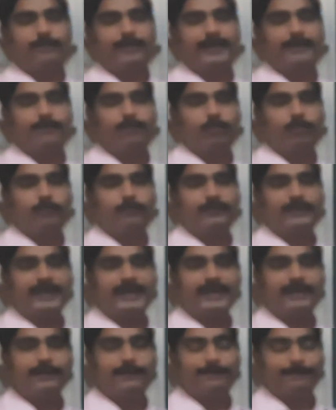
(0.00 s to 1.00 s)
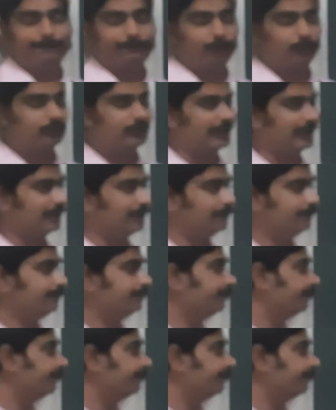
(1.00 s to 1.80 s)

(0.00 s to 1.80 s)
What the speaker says: pipe open at both ends.